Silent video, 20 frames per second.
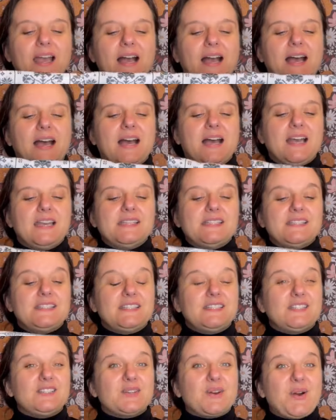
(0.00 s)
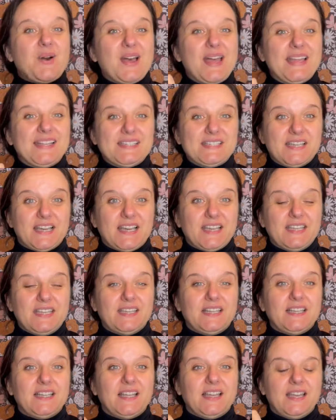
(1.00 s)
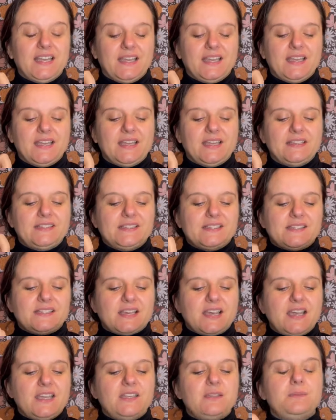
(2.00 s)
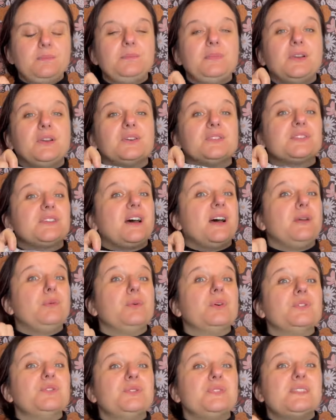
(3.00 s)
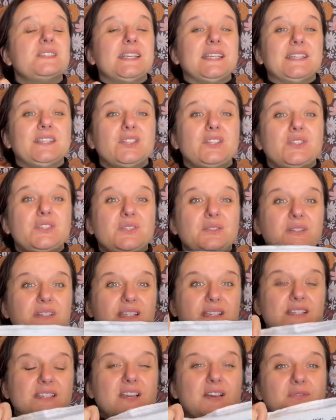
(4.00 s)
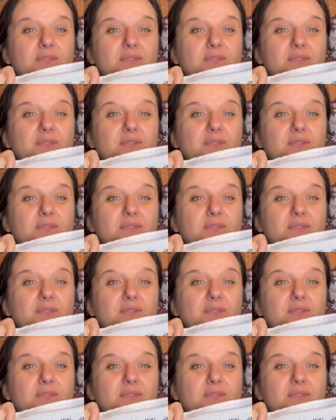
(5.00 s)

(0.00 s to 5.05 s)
I stitched entire design because I want to send it to Lisa